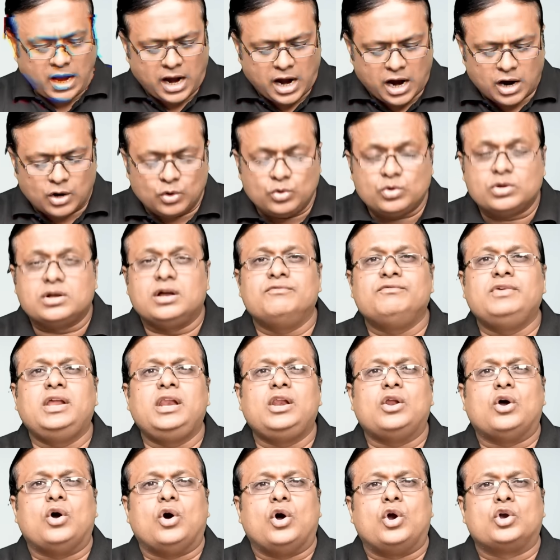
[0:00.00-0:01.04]
Outcome
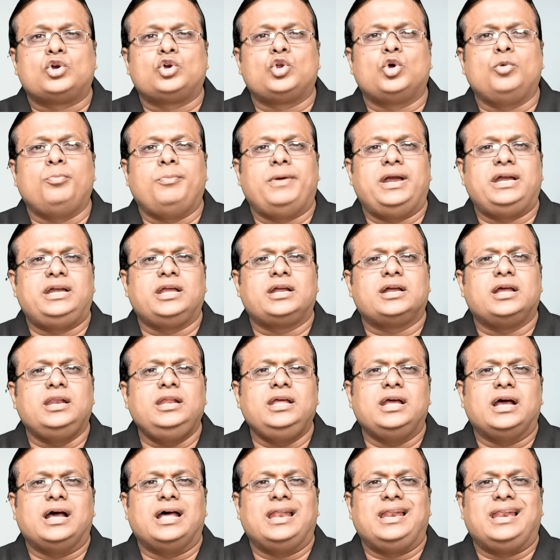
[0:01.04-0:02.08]
will
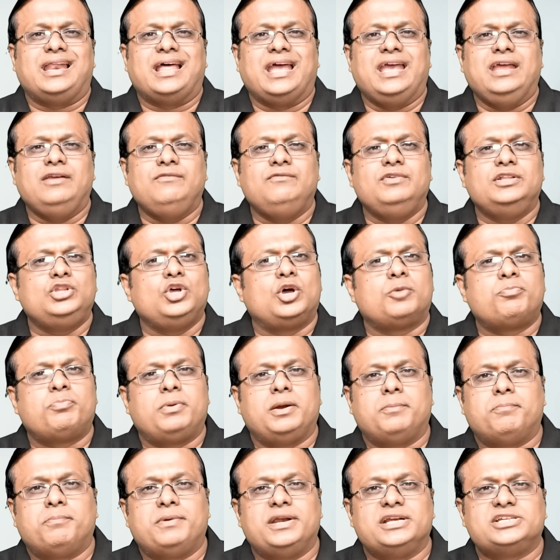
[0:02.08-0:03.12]
automatically align with your
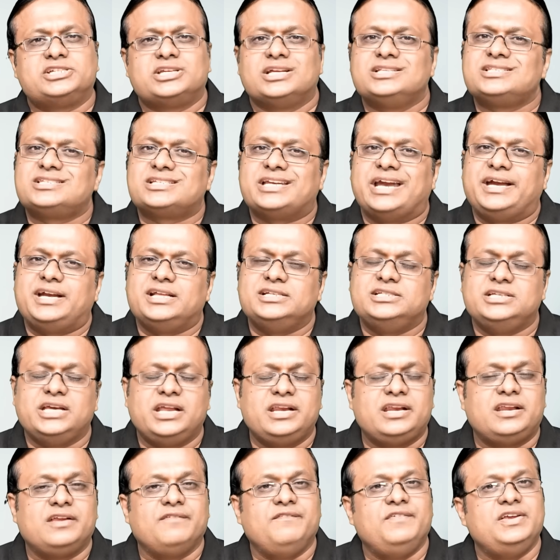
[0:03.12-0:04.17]
preparation strategy
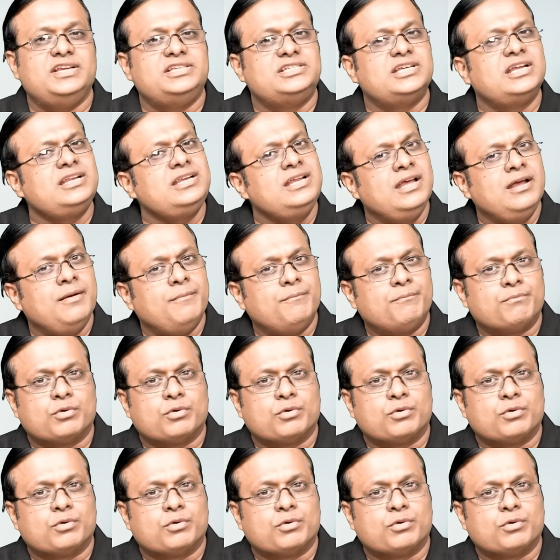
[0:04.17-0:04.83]
and revision